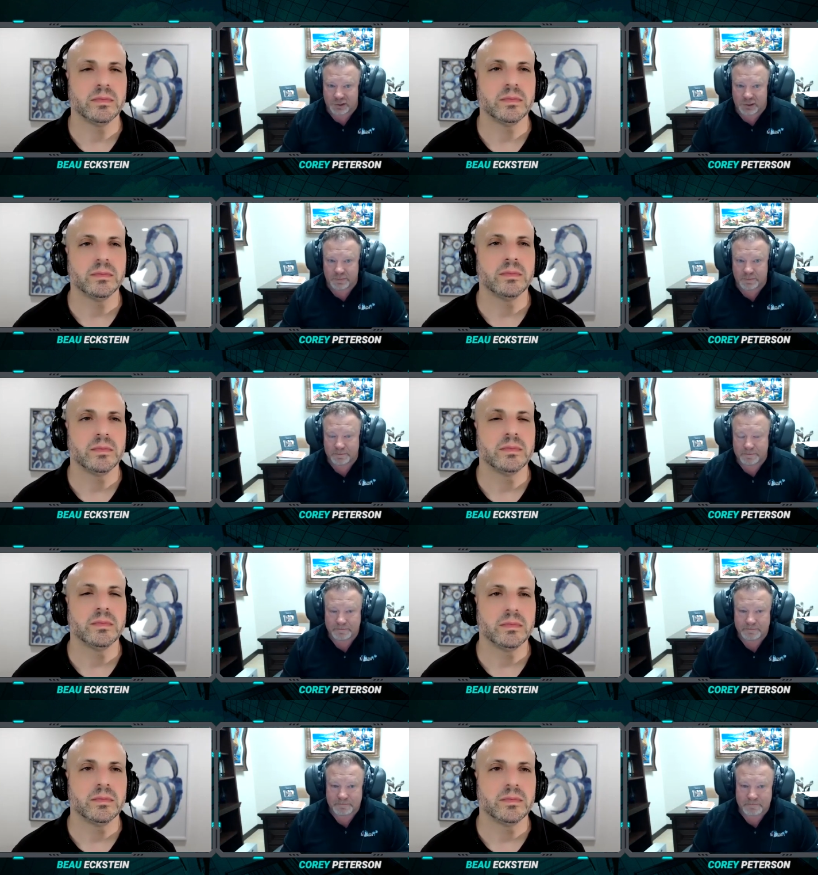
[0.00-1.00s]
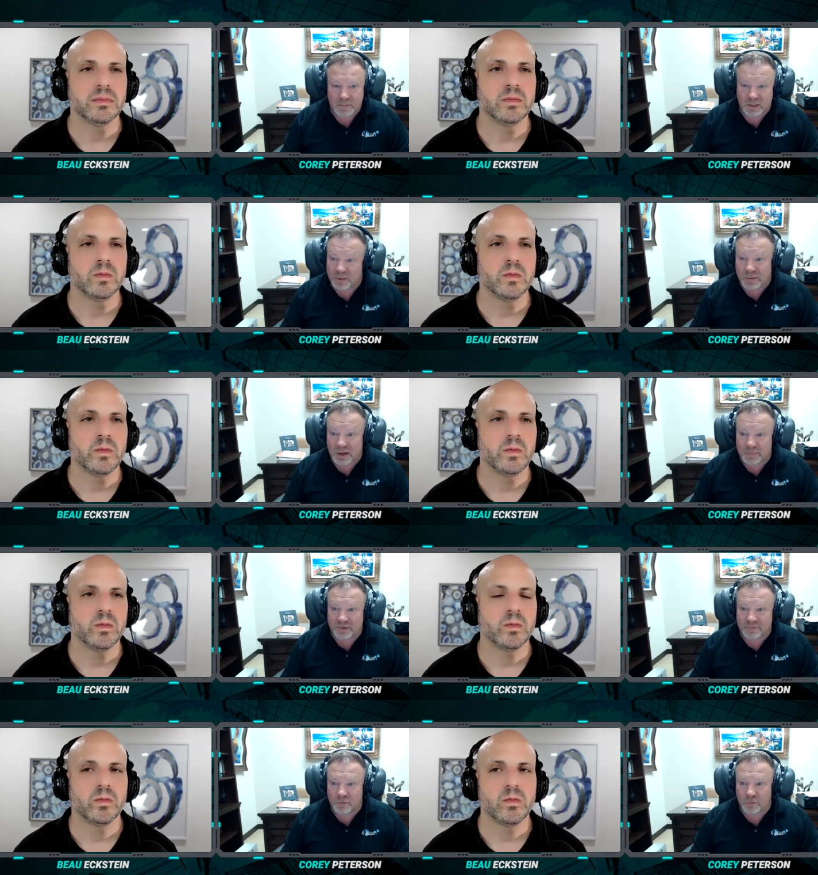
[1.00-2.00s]
Speaker 1: yet, and they may not be
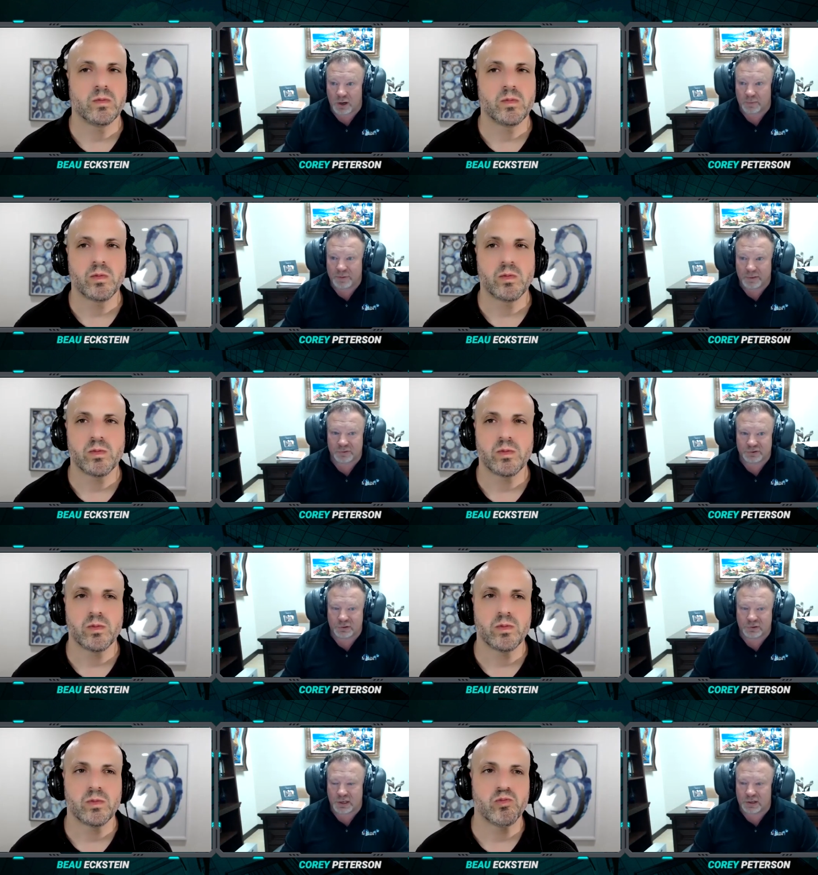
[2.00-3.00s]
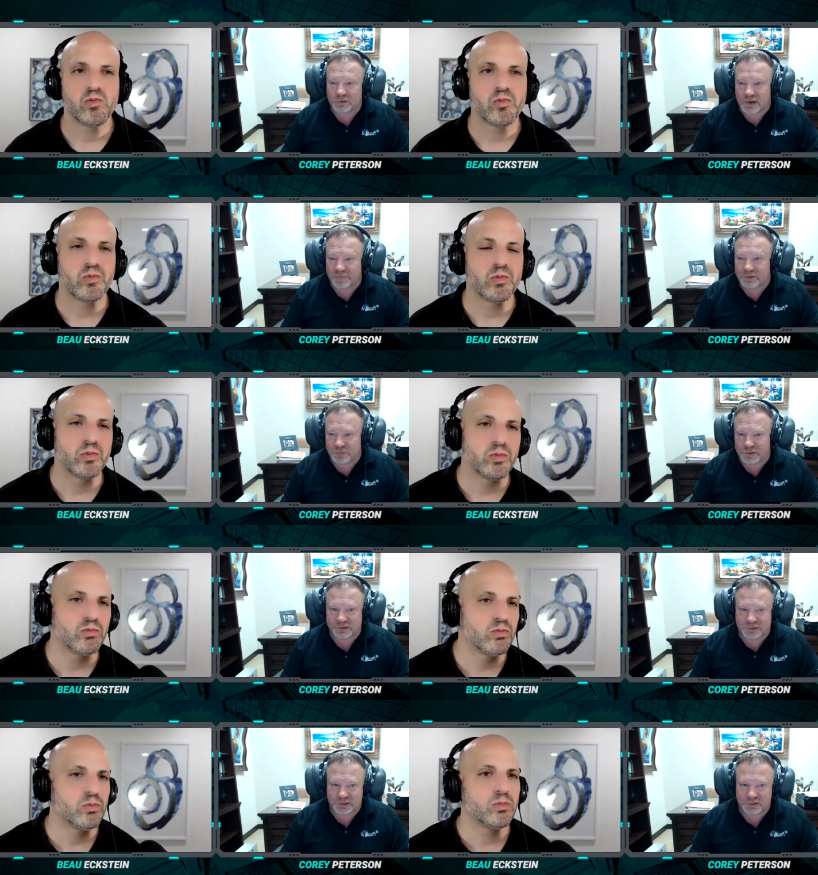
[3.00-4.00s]
for a while. People are still not traveling as much as
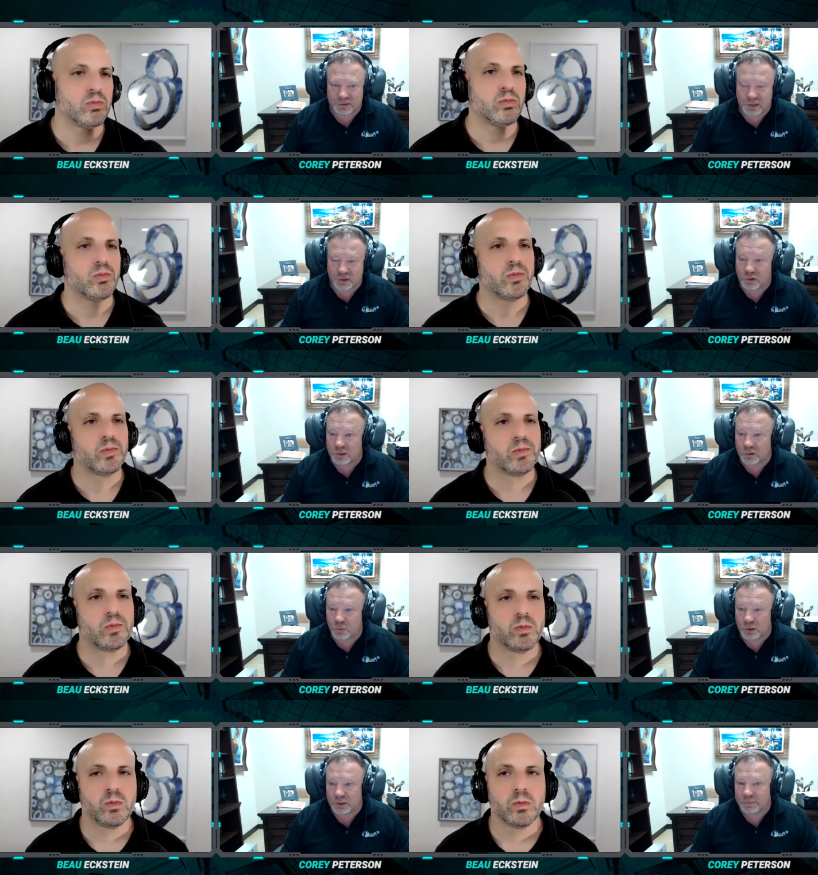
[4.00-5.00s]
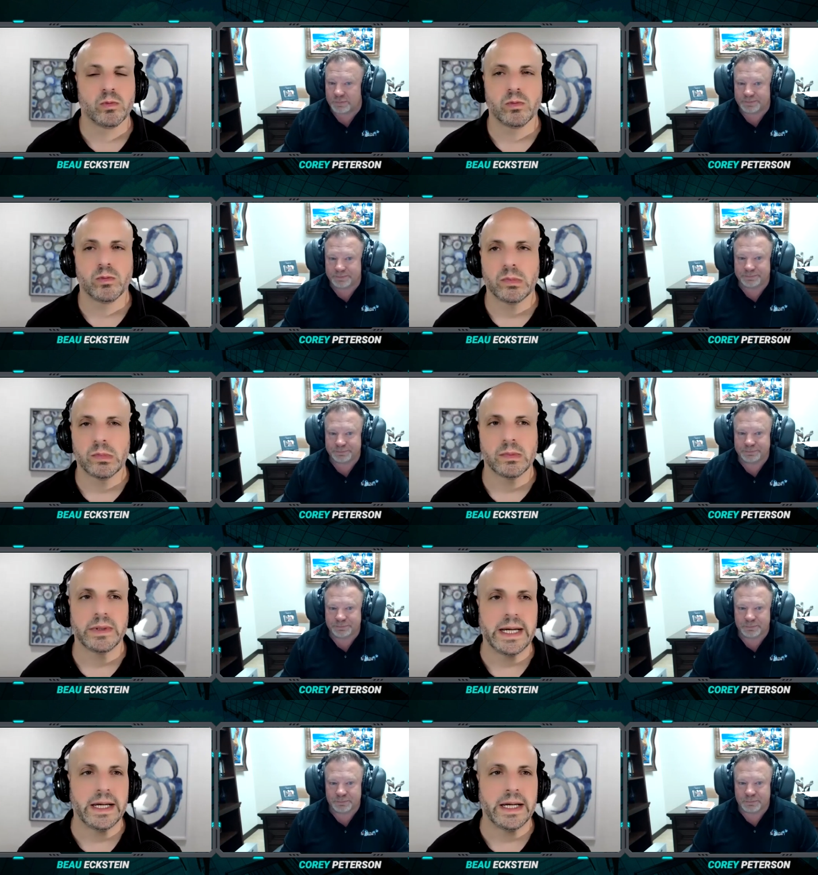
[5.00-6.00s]
they they could or would.
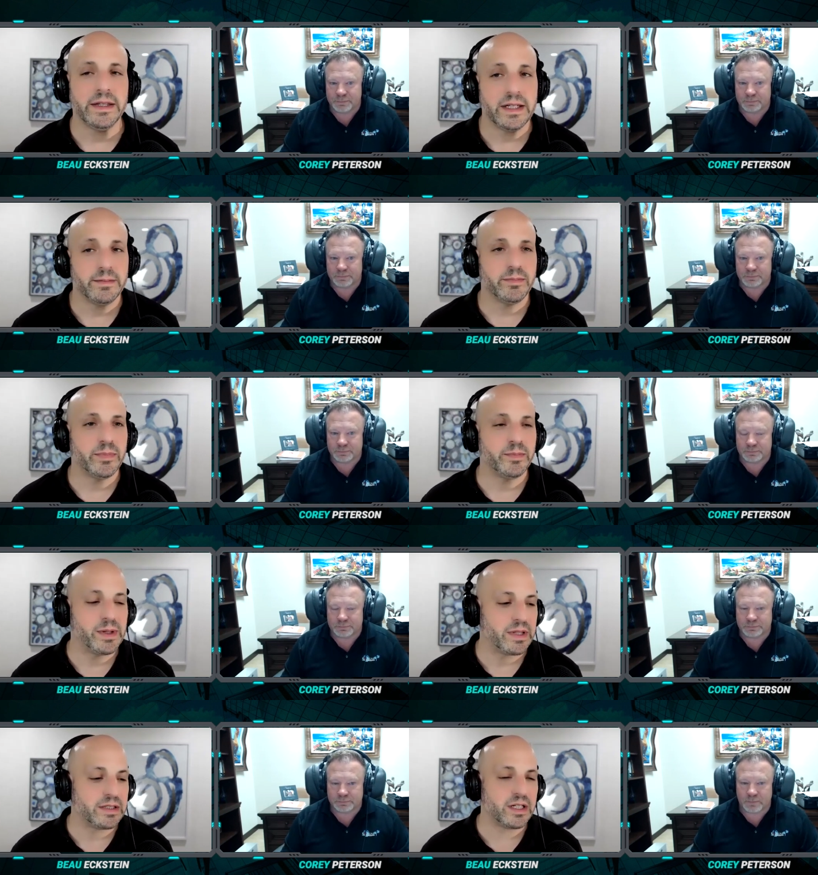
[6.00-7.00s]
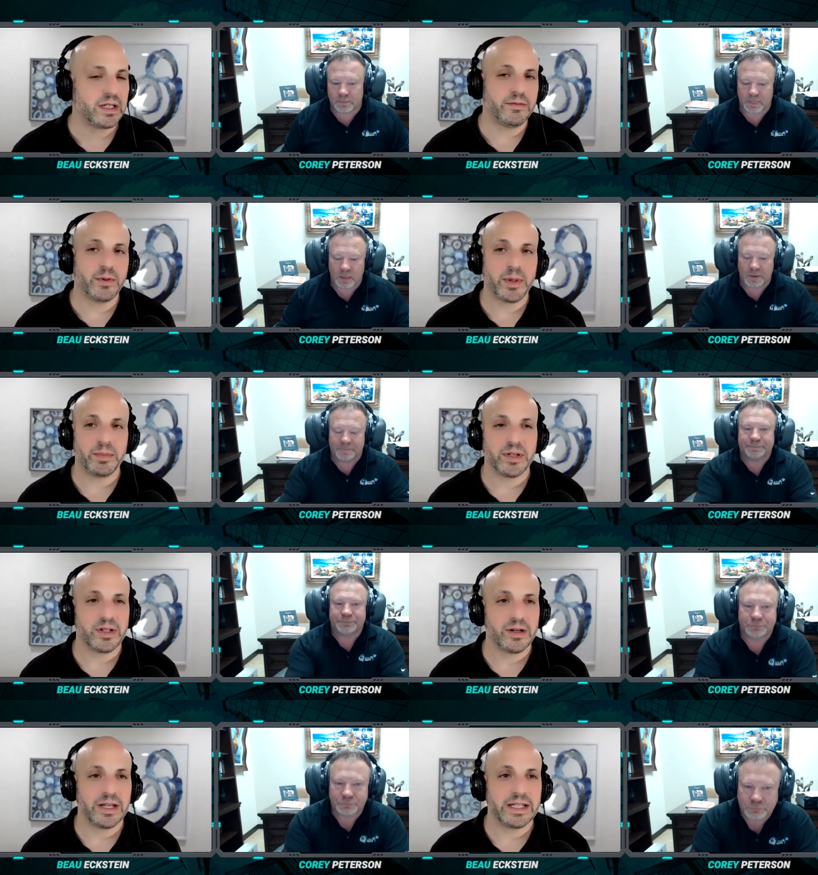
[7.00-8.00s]
Speaker 2: Yeah, and I think people, that's good for people to
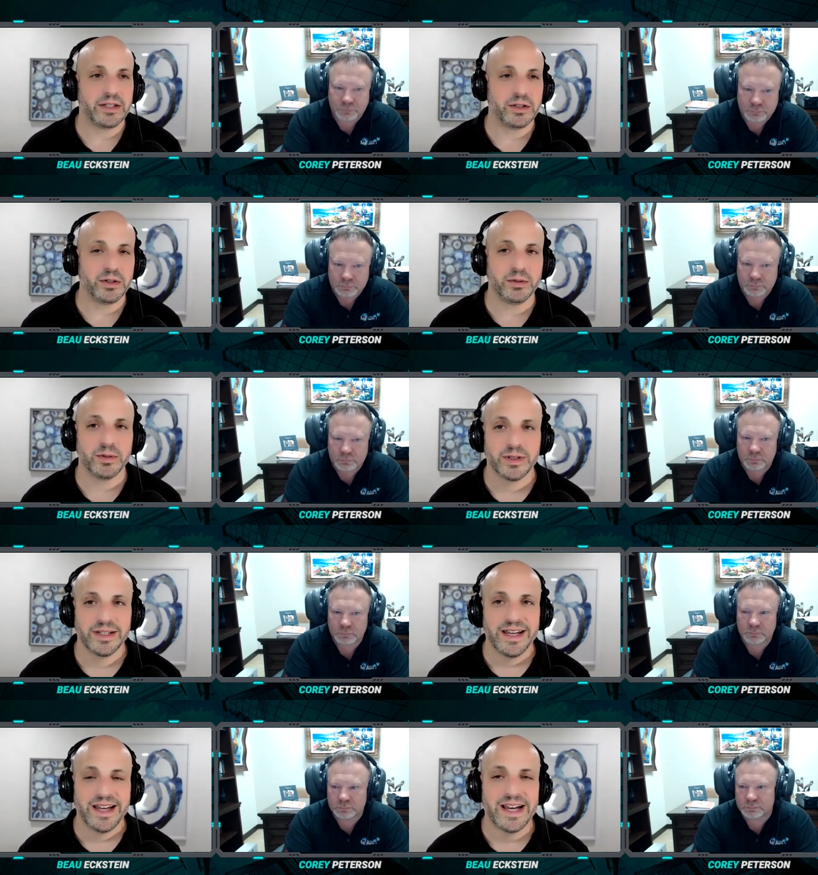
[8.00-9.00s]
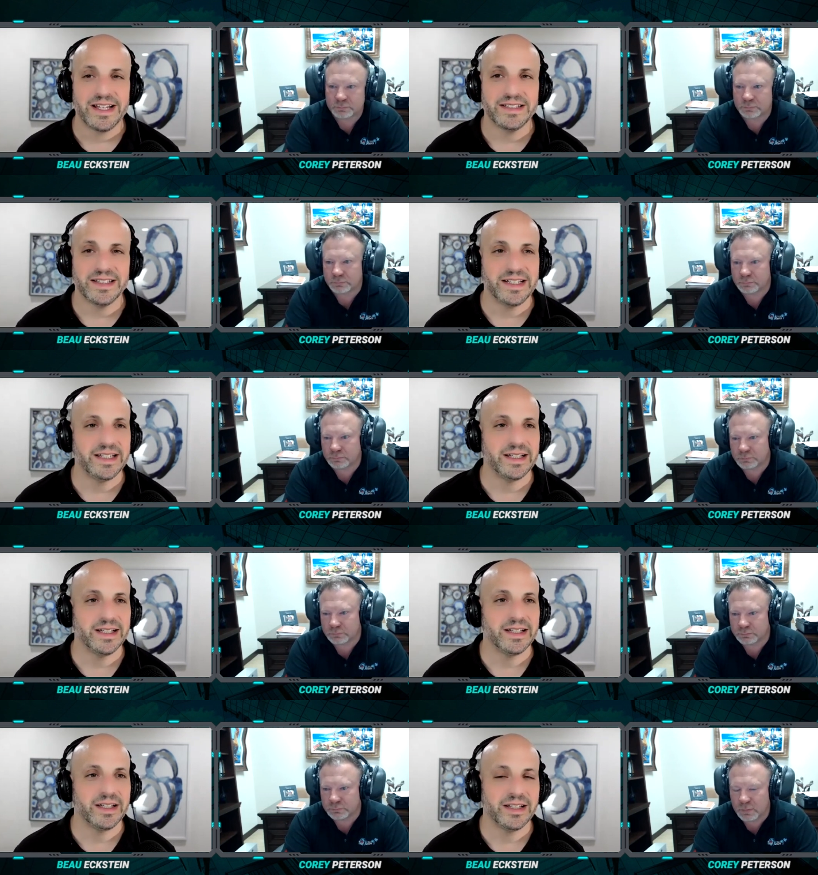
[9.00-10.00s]
know. Like you, as the
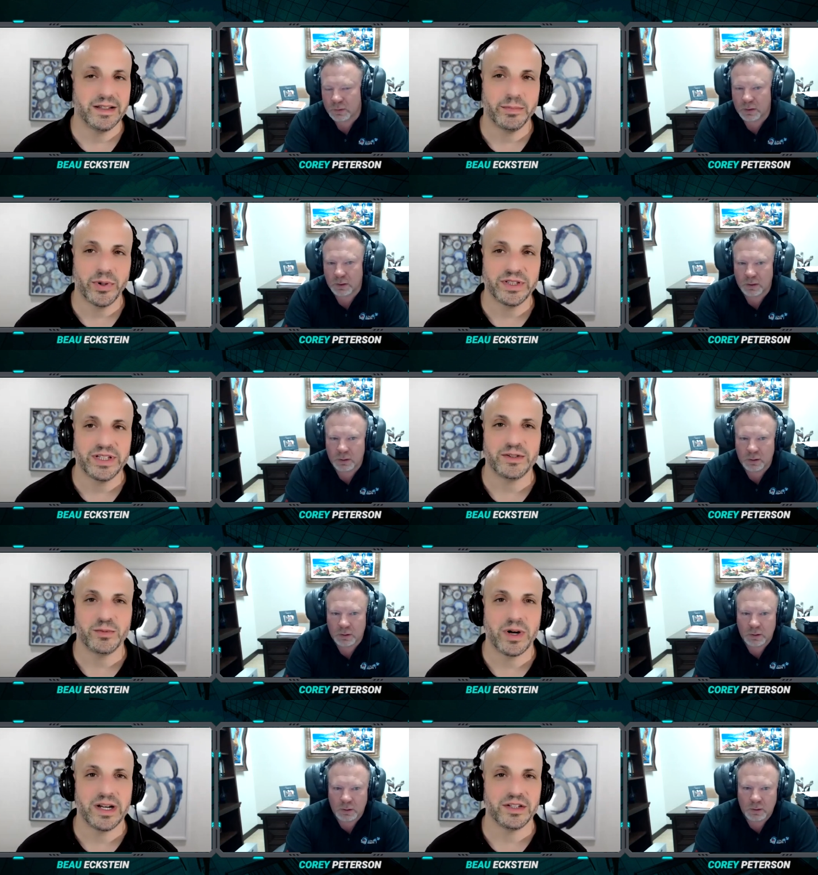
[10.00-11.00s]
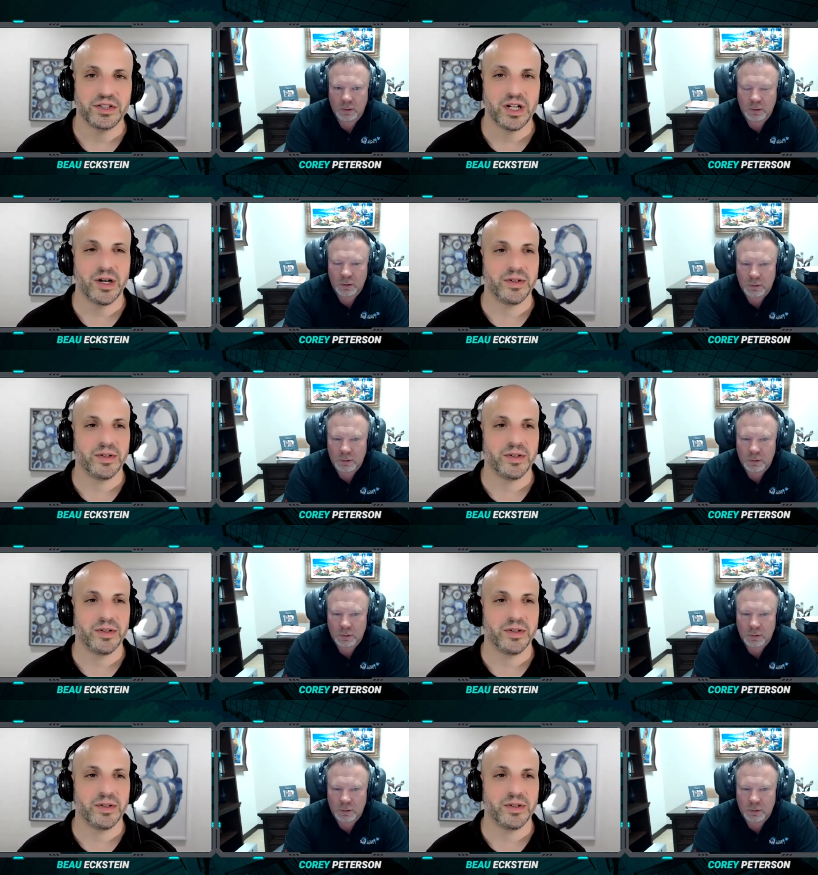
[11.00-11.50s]
person that's running the show,